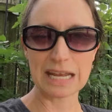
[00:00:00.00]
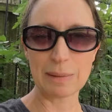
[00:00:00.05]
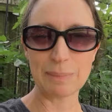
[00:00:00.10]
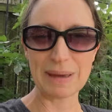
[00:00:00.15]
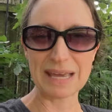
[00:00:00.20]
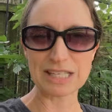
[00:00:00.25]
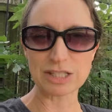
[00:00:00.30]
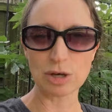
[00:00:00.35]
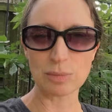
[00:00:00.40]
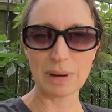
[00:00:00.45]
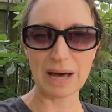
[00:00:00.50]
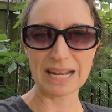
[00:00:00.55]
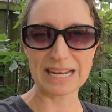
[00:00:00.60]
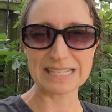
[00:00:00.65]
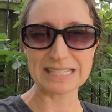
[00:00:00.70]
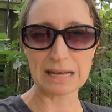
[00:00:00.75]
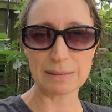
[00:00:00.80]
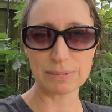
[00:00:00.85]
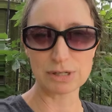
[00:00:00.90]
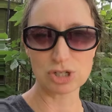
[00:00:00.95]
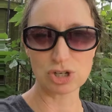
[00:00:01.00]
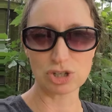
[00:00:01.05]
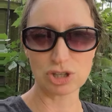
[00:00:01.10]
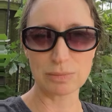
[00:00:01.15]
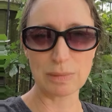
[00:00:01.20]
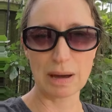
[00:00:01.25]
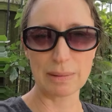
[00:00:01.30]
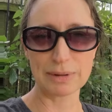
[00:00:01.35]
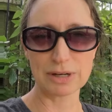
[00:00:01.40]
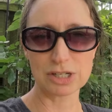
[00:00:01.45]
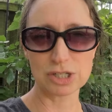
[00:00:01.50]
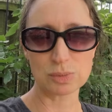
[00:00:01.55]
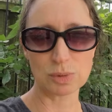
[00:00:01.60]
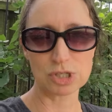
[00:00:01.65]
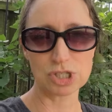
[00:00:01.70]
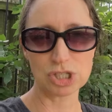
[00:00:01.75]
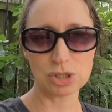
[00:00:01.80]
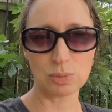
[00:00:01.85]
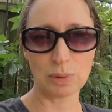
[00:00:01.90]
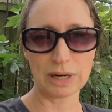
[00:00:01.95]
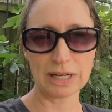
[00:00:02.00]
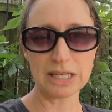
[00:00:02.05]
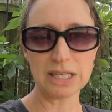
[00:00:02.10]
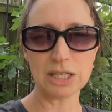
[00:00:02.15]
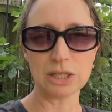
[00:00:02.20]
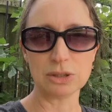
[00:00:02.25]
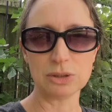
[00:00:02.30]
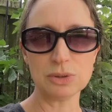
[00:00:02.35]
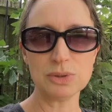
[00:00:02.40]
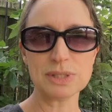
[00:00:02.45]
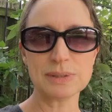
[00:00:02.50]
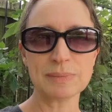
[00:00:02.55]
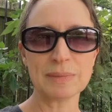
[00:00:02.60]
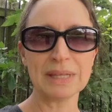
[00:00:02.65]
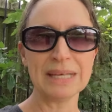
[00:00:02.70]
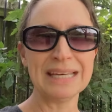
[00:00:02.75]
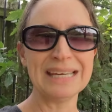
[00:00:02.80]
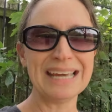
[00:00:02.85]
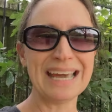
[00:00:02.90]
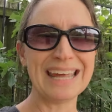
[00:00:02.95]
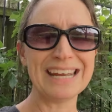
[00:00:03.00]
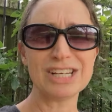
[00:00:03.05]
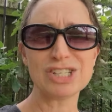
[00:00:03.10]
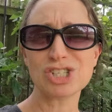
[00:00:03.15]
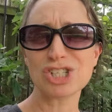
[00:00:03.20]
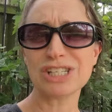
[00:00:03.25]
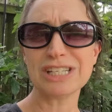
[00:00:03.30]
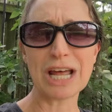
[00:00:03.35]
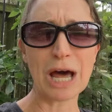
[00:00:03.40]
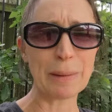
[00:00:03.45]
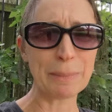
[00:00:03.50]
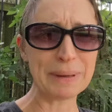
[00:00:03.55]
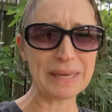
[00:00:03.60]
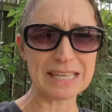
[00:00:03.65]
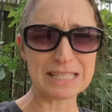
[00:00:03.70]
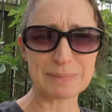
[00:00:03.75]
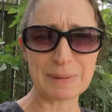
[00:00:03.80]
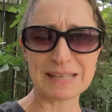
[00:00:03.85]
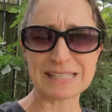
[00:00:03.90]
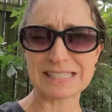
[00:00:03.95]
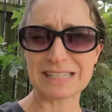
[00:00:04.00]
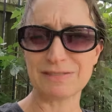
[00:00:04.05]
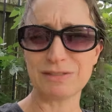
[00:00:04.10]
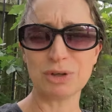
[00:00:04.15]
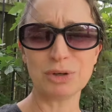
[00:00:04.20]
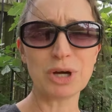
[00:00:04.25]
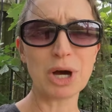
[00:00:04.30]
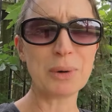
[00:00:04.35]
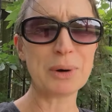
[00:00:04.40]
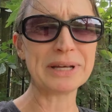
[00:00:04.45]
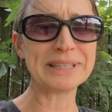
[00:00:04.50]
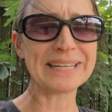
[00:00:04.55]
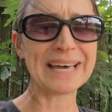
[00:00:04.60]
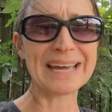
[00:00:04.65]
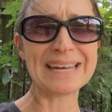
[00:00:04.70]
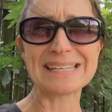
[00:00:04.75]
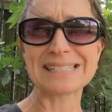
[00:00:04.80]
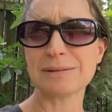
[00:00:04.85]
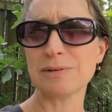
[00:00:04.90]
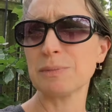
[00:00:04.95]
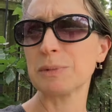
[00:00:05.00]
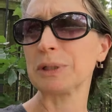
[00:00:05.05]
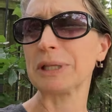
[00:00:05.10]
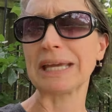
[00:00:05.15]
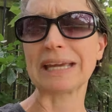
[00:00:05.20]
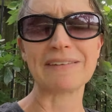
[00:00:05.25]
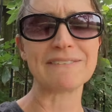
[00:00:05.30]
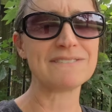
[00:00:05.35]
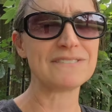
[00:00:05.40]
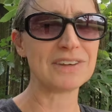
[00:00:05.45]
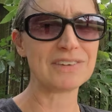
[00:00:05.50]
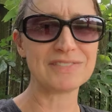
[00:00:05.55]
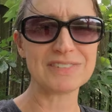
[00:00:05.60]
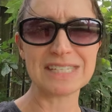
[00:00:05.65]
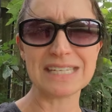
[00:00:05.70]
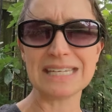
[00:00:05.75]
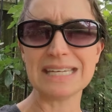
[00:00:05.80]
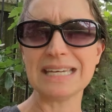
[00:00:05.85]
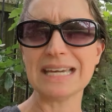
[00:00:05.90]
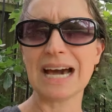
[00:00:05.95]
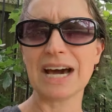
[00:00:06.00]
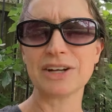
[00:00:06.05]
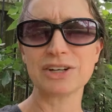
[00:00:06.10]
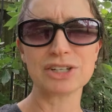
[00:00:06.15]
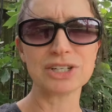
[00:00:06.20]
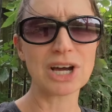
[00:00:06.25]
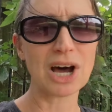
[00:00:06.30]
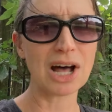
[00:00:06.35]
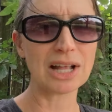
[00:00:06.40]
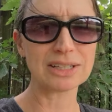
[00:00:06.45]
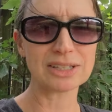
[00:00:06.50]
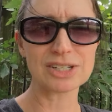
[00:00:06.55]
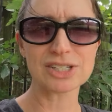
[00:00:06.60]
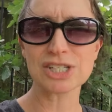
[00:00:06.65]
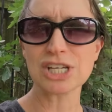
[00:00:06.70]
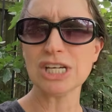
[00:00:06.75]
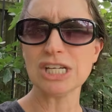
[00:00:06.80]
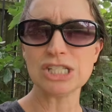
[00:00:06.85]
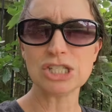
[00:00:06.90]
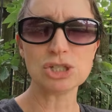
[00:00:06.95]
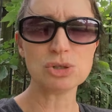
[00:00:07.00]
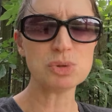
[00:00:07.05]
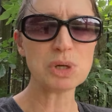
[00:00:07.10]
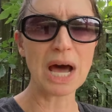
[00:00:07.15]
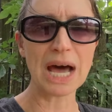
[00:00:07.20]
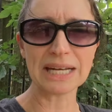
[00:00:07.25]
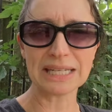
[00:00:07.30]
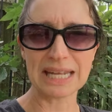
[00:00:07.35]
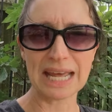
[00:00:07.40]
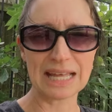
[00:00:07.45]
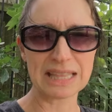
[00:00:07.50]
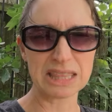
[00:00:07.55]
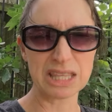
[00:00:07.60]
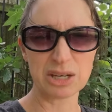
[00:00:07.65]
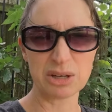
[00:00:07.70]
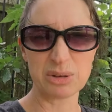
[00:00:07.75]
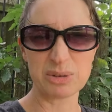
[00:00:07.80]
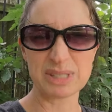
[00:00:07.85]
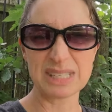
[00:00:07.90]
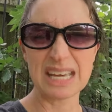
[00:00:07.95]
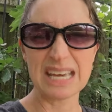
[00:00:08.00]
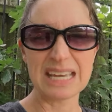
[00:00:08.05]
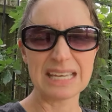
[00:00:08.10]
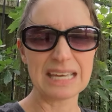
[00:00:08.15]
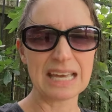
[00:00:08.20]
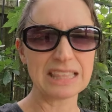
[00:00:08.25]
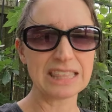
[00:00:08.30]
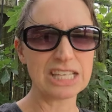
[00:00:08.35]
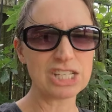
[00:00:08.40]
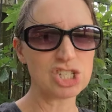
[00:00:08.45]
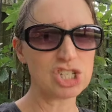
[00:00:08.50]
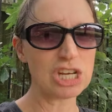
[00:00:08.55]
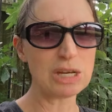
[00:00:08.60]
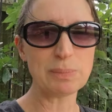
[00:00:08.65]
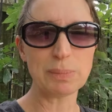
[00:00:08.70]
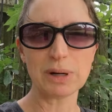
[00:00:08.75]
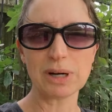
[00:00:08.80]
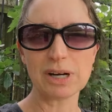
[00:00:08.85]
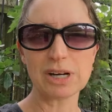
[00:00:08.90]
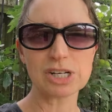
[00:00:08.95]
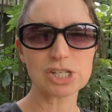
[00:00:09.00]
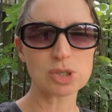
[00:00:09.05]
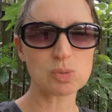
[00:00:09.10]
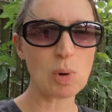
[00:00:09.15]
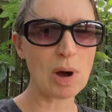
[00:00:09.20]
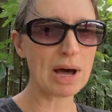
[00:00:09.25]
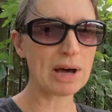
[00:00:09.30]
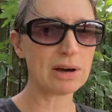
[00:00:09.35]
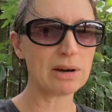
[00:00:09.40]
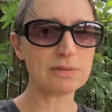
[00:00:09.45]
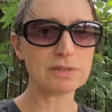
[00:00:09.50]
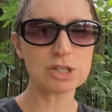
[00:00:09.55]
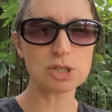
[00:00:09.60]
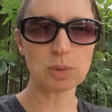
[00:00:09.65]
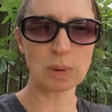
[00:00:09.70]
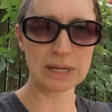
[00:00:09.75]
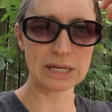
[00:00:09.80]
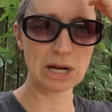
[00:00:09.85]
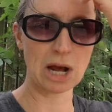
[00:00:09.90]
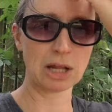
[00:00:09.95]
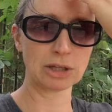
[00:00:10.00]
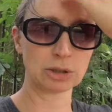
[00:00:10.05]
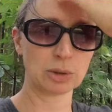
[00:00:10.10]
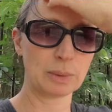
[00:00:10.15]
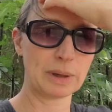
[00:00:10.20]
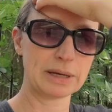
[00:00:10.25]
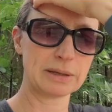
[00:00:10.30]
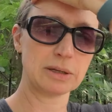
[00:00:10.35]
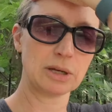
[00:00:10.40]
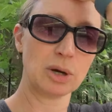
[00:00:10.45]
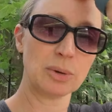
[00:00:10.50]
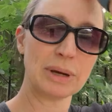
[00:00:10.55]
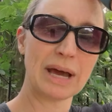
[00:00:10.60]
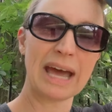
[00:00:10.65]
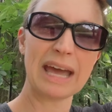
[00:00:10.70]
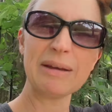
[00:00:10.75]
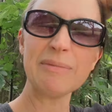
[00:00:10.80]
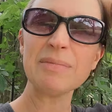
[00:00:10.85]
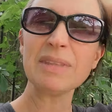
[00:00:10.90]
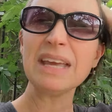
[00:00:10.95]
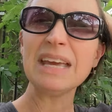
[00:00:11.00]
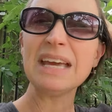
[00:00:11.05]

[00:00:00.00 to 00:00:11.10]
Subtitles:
A basal body temperature thermometer is what you want to use, and it should not be expensive. You'll go online and somewhere like $50, $100. Do not get those. Get the cheaper $12 to $20 one, okay?